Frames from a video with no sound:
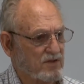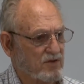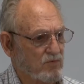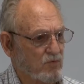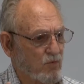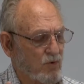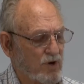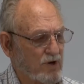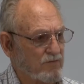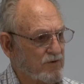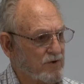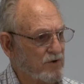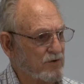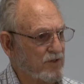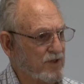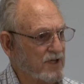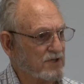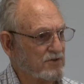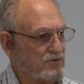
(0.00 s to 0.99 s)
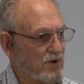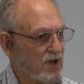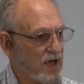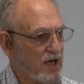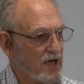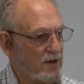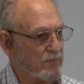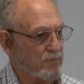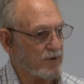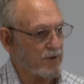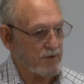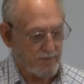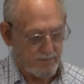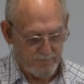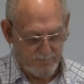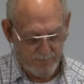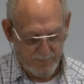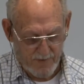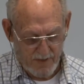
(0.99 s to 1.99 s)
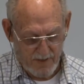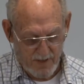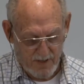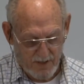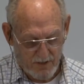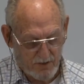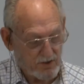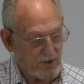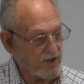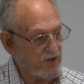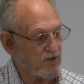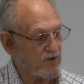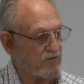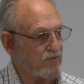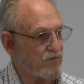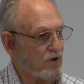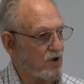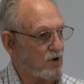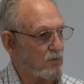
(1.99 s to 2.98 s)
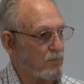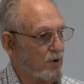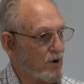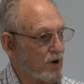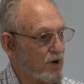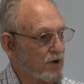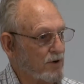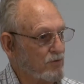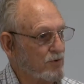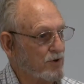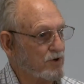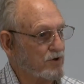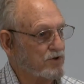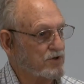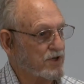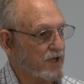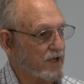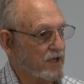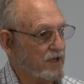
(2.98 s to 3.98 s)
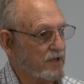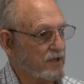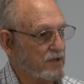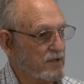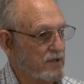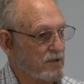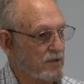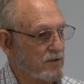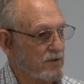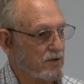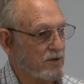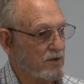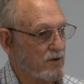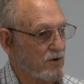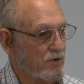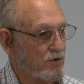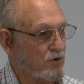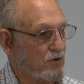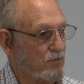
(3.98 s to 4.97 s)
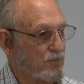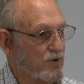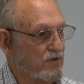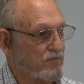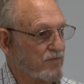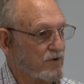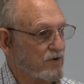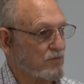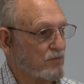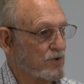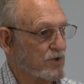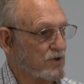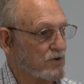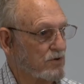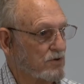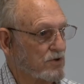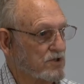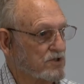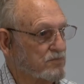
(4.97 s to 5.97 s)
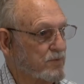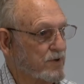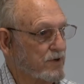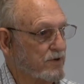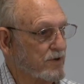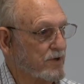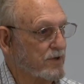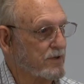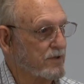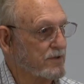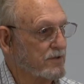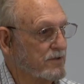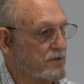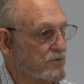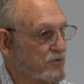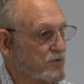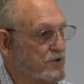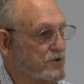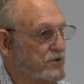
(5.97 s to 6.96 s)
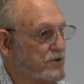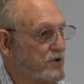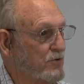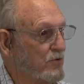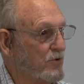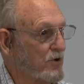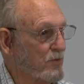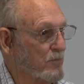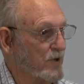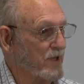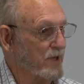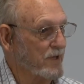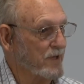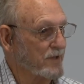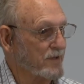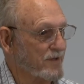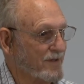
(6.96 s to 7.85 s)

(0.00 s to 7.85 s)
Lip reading: One of two things will happen. You'll either fall apart when you're shaken, or you'll be filled with the Holy Spirit. Which do you want to be?